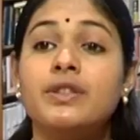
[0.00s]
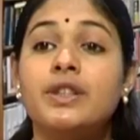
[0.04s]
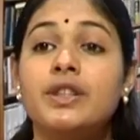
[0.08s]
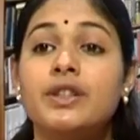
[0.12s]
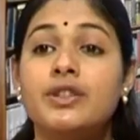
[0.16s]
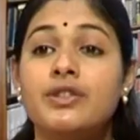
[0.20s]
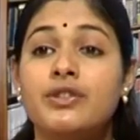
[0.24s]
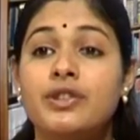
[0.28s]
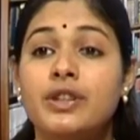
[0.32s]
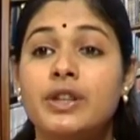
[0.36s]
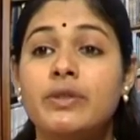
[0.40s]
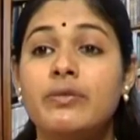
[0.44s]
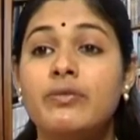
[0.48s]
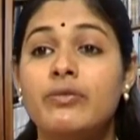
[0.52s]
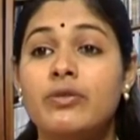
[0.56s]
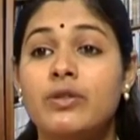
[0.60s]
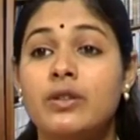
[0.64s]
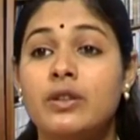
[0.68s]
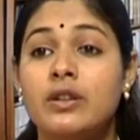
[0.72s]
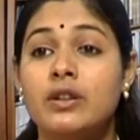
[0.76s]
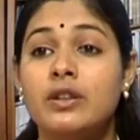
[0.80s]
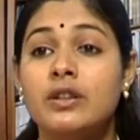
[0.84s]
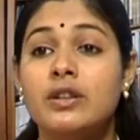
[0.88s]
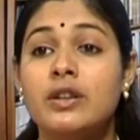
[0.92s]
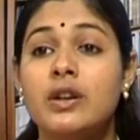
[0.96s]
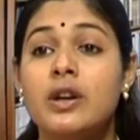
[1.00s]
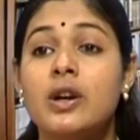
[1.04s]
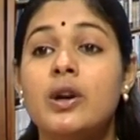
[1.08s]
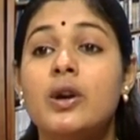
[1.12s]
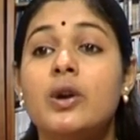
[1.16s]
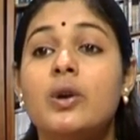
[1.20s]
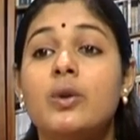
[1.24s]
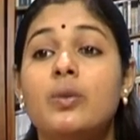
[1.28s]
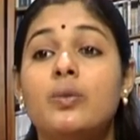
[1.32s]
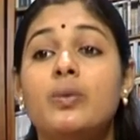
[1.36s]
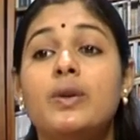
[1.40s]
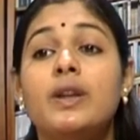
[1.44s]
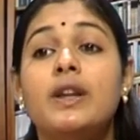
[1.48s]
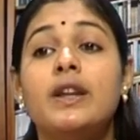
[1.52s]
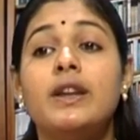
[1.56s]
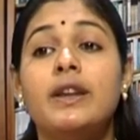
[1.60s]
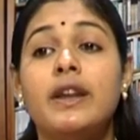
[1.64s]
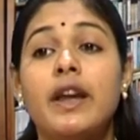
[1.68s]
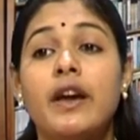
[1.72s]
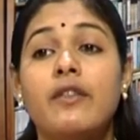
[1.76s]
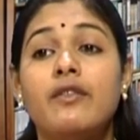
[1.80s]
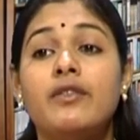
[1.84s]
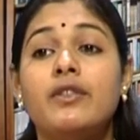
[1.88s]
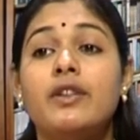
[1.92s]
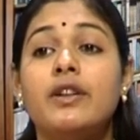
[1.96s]
dream world, will
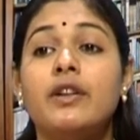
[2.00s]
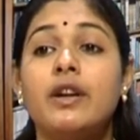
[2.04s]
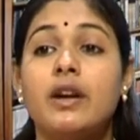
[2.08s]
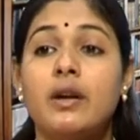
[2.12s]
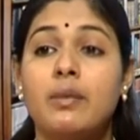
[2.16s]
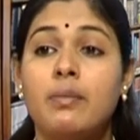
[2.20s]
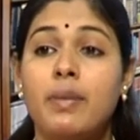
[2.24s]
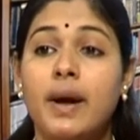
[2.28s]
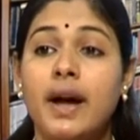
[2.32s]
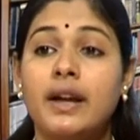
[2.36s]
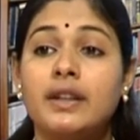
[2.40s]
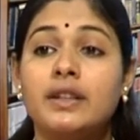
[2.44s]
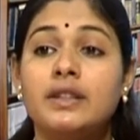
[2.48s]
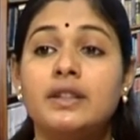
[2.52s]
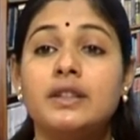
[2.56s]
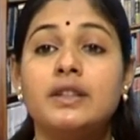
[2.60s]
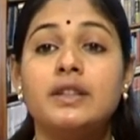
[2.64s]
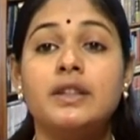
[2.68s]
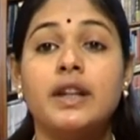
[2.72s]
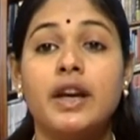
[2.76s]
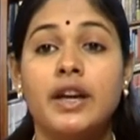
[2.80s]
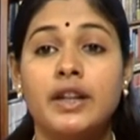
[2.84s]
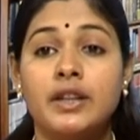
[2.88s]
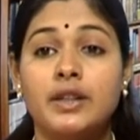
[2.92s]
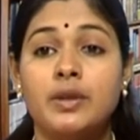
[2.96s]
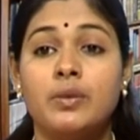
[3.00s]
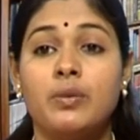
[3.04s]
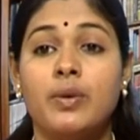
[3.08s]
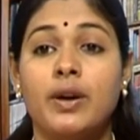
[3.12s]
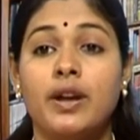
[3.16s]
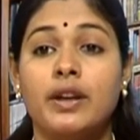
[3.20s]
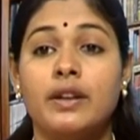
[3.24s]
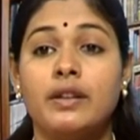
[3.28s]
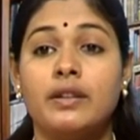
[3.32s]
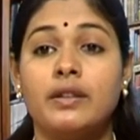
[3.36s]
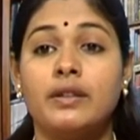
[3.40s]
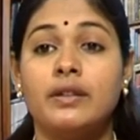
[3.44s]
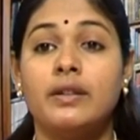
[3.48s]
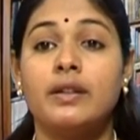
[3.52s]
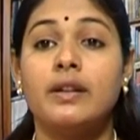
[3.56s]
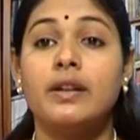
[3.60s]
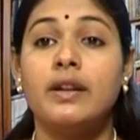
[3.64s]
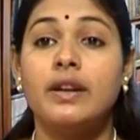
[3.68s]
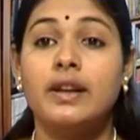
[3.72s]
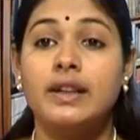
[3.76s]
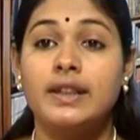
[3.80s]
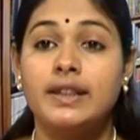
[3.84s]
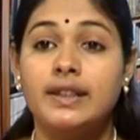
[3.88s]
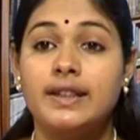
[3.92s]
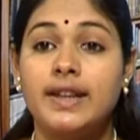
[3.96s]
never abandon anyone.
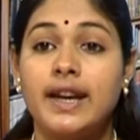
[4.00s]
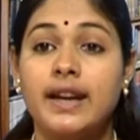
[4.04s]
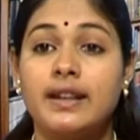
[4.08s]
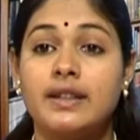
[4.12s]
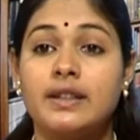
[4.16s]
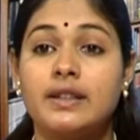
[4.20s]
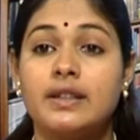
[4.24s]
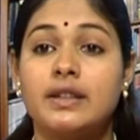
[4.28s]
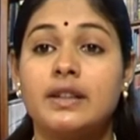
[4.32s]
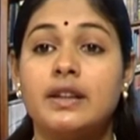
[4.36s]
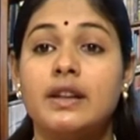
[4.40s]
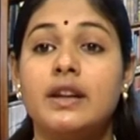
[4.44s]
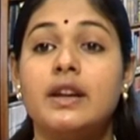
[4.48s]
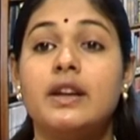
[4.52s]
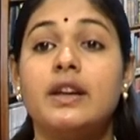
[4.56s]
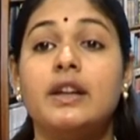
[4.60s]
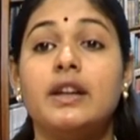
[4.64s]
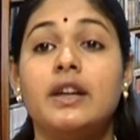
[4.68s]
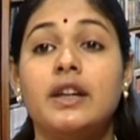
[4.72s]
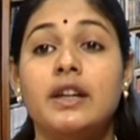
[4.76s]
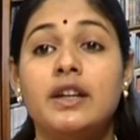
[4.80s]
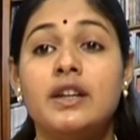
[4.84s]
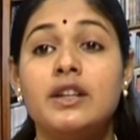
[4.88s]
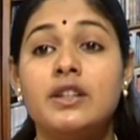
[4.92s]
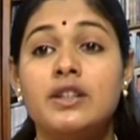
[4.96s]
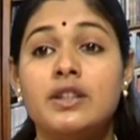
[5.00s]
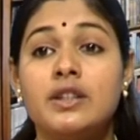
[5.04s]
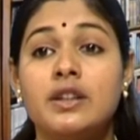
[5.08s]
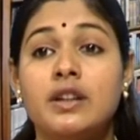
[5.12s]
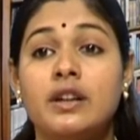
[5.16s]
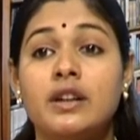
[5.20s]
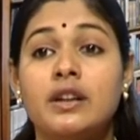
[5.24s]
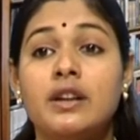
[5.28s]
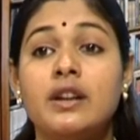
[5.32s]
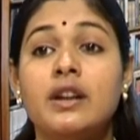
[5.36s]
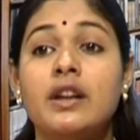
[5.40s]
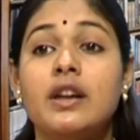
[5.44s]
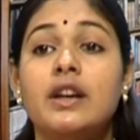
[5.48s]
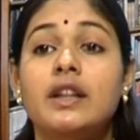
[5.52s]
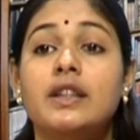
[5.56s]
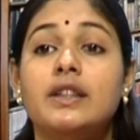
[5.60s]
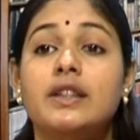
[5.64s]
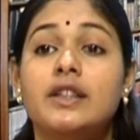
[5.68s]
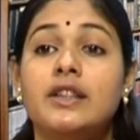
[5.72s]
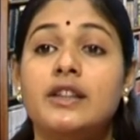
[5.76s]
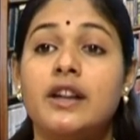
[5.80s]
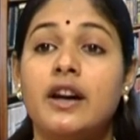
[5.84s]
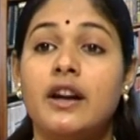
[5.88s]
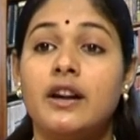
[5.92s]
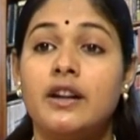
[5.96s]
Yet, in turn,
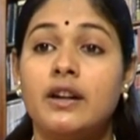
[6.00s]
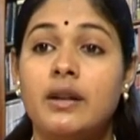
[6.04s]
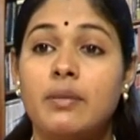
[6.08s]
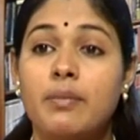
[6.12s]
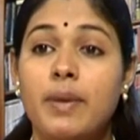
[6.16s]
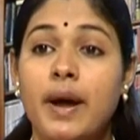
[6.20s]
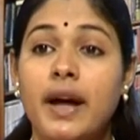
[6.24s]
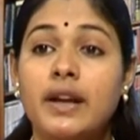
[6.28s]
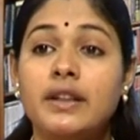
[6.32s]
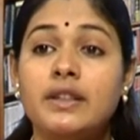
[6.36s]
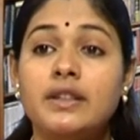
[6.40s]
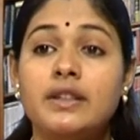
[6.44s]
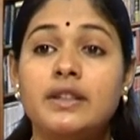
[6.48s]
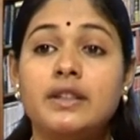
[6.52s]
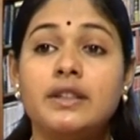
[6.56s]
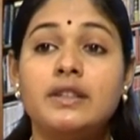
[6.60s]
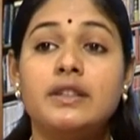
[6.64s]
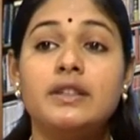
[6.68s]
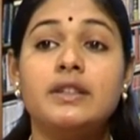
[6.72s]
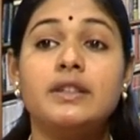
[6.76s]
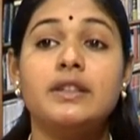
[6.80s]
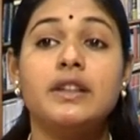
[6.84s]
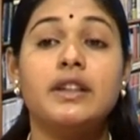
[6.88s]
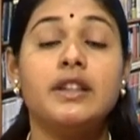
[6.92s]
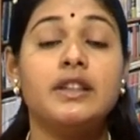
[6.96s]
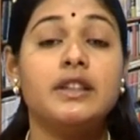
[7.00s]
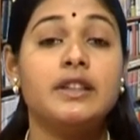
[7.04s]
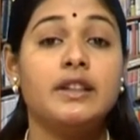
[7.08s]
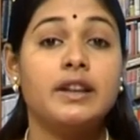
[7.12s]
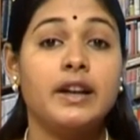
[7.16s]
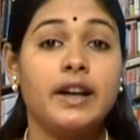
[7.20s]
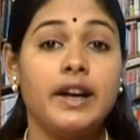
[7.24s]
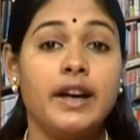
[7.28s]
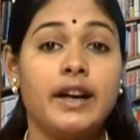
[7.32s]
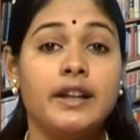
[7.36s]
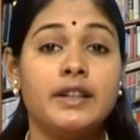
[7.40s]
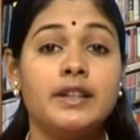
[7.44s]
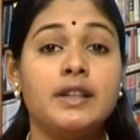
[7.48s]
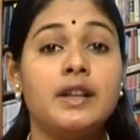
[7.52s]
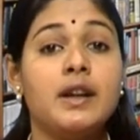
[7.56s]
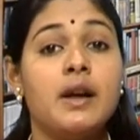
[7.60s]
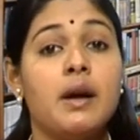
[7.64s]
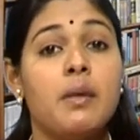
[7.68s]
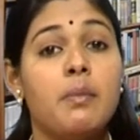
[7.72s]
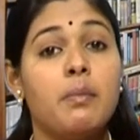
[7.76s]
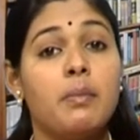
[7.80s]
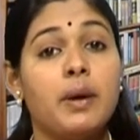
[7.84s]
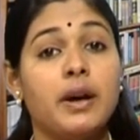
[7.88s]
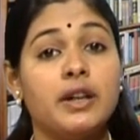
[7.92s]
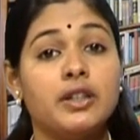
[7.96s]
they are abandoned in the end
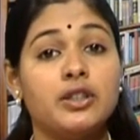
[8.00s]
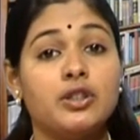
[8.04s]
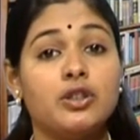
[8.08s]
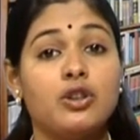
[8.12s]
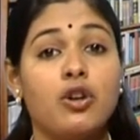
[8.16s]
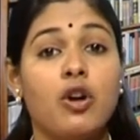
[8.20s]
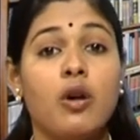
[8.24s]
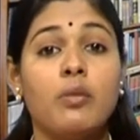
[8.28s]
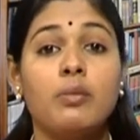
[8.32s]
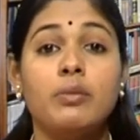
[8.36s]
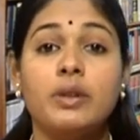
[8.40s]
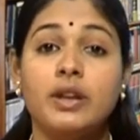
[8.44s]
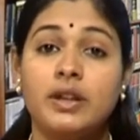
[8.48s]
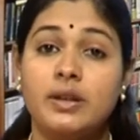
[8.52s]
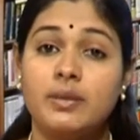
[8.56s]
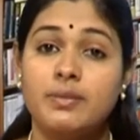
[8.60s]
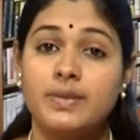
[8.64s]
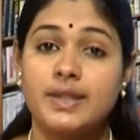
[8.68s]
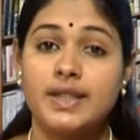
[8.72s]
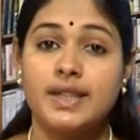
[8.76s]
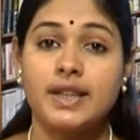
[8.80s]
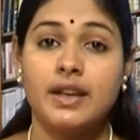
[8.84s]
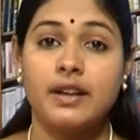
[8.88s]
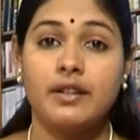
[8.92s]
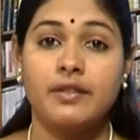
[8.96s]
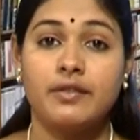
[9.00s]
by Tom himself.